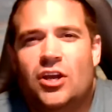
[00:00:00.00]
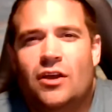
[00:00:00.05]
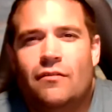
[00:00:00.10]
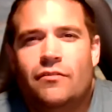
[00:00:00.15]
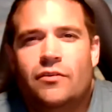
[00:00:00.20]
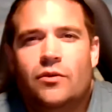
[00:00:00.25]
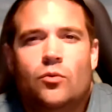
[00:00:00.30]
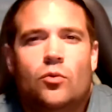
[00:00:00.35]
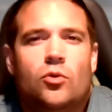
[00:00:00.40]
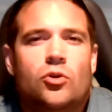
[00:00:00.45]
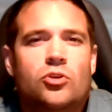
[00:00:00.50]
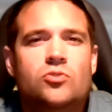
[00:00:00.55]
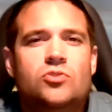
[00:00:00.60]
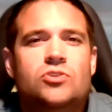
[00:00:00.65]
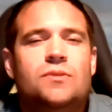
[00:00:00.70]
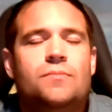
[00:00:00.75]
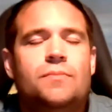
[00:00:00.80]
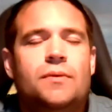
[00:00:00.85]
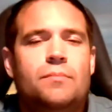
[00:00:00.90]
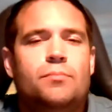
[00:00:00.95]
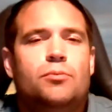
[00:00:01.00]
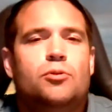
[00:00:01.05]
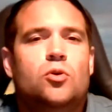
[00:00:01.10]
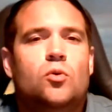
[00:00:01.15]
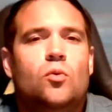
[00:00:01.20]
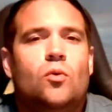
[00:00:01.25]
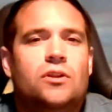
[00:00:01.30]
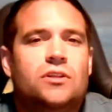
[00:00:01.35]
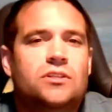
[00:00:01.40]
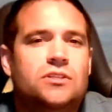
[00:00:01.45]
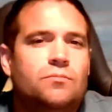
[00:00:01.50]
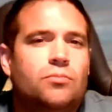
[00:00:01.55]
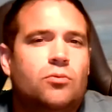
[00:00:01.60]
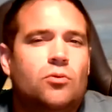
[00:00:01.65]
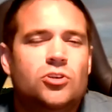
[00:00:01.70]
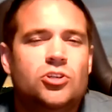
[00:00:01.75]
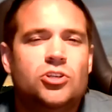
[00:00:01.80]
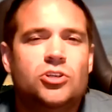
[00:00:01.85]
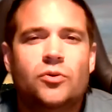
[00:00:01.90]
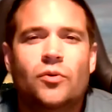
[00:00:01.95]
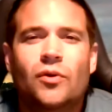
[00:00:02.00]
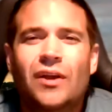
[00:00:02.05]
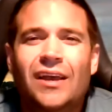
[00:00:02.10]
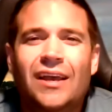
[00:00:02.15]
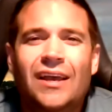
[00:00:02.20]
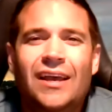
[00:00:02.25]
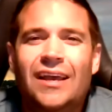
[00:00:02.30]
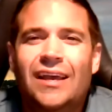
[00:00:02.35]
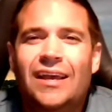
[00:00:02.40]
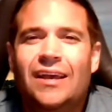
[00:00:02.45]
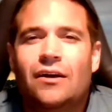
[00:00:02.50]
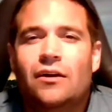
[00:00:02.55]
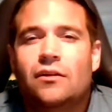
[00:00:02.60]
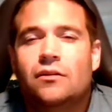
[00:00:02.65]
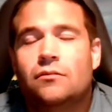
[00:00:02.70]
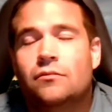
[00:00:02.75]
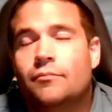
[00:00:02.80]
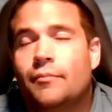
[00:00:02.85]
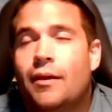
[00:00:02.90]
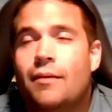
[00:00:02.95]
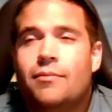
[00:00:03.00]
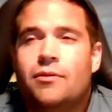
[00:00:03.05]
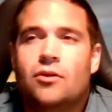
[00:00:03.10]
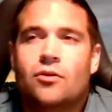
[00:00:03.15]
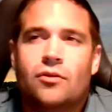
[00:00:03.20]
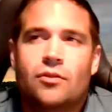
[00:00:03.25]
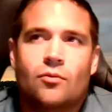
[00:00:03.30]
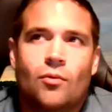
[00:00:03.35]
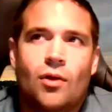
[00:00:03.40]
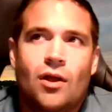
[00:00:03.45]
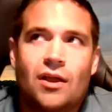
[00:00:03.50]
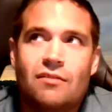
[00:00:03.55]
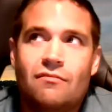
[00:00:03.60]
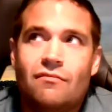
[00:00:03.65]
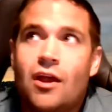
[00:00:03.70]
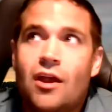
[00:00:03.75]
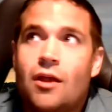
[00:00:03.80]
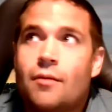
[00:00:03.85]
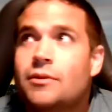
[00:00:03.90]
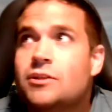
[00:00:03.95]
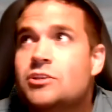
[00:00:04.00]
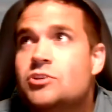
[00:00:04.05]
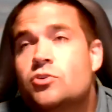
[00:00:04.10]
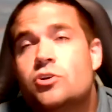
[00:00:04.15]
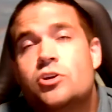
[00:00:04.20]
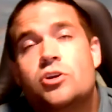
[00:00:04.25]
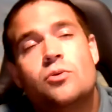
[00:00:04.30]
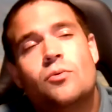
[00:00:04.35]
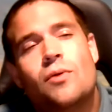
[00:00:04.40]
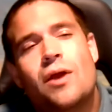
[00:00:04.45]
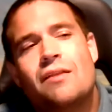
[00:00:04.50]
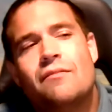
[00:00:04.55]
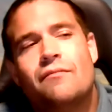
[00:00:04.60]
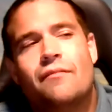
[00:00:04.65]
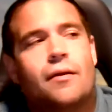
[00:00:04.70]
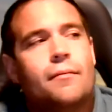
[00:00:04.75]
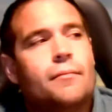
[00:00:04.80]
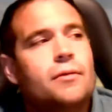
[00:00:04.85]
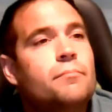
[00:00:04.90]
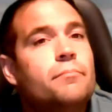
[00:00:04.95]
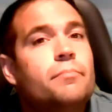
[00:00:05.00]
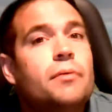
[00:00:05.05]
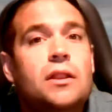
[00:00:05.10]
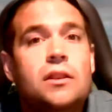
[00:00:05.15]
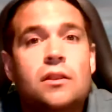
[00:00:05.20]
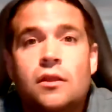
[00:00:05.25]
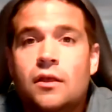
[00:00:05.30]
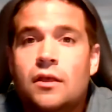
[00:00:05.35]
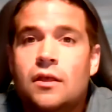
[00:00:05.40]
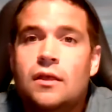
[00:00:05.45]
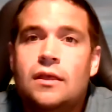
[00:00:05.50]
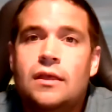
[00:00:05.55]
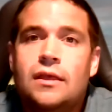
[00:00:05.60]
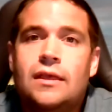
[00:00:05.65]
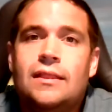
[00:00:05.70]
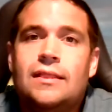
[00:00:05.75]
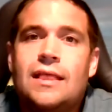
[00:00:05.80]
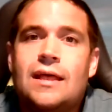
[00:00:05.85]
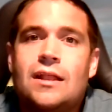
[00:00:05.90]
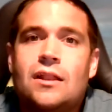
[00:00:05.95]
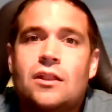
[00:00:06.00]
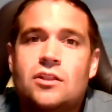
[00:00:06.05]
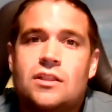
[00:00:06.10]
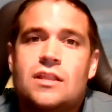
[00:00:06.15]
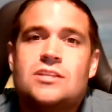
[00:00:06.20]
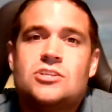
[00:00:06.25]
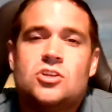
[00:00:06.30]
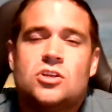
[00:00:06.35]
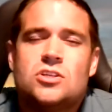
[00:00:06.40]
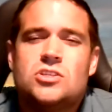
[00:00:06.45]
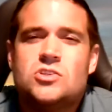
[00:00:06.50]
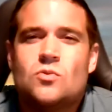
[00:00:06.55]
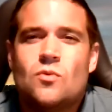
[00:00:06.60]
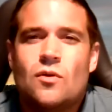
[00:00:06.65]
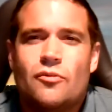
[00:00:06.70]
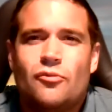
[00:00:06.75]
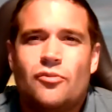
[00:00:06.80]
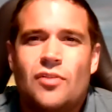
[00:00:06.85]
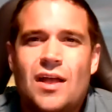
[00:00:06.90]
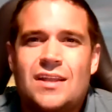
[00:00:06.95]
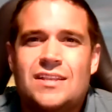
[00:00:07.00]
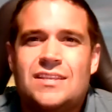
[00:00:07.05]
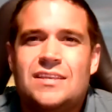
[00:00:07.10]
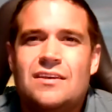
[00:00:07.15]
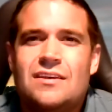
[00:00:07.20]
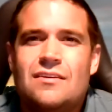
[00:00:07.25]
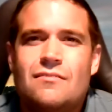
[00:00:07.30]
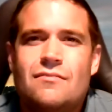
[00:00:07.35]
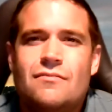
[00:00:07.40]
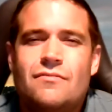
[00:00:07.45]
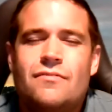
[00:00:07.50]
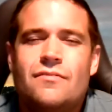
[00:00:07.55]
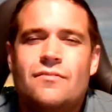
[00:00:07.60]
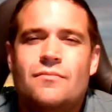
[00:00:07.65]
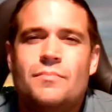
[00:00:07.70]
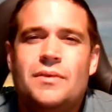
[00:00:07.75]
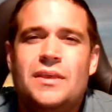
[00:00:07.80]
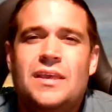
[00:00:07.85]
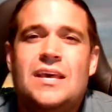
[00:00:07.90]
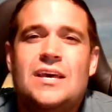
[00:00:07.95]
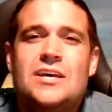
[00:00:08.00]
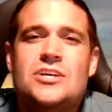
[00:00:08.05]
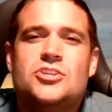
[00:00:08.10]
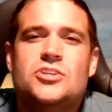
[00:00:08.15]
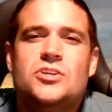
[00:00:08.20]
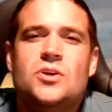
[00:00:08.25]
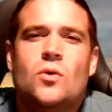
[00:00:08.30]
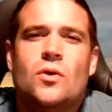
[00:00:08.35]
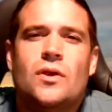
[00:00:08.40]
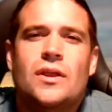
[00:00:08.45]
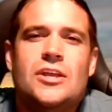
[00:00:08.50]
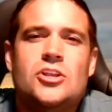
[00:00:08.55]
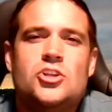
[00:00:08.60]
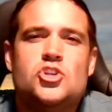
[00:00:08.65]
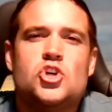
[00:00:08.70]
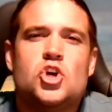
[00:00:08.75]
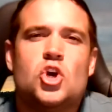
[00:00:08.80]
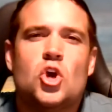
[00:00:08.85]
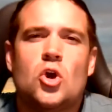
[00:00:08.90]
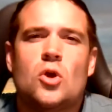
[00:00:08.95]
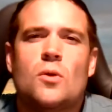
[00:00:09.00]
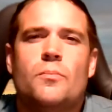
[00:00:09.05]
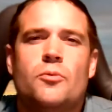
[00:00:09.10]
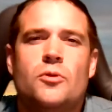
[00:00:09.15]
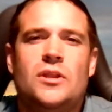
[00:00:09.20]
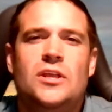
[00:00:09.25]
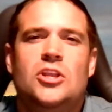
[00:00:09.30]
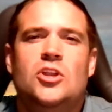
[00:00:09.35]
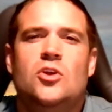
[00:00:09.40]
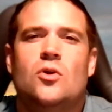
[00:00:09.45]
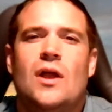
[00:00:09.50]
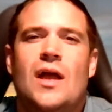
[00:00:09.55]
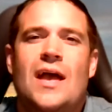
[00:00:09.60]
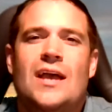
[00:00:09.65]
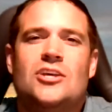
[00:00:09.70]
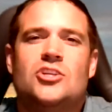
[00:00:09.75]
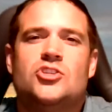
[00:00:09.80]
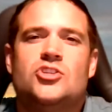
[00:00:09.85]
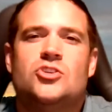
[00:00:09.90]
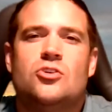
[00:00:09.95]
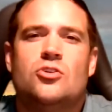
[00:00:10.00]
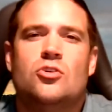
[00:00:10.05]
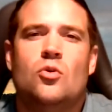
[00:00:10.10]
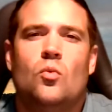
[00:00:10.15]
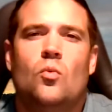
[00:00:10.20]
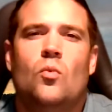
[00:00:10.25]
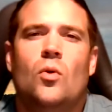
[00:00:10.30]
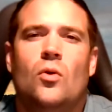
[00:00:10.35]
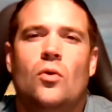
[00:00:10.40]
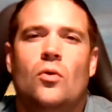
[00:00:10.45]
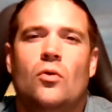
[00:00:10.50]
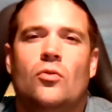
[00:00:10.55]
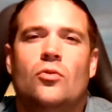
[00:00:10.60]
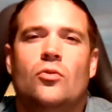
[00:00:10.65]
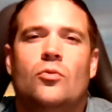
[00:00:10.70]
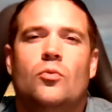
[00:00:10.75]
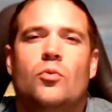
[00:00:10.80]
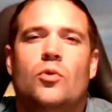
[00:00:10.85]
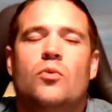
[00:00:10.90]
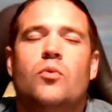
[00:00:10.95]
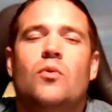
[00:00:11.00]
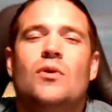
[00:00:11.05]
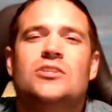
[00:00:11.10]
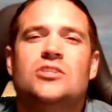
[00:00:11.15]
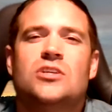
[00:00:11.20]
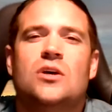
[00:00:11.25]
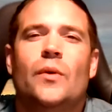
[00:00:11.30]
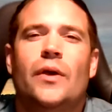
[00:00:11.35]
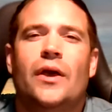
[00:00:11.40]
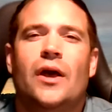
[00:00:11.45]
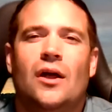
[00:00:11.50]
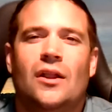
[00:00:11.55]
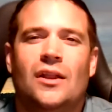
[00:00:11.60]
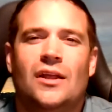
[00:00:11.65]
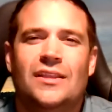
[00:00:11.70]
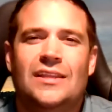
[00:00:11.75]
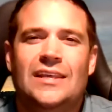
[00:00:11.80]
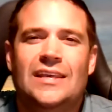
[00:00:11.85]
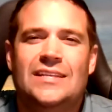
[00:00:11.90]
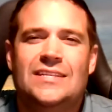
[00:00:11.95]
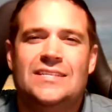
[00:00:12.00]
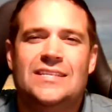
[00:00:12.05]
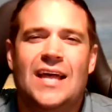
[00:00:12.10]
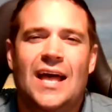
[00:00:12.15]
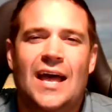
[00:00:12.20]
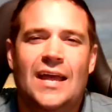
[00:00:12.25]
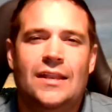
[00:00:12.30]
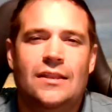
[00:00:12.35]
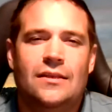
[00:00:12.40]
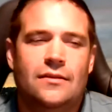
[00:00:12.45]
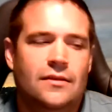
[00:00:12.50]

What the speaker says: of you, or you see people who want to support you, maybe you're in the wrong environments or you're in the right environment. But that's also reflective because you're interpreting your external world with what's going on the inside.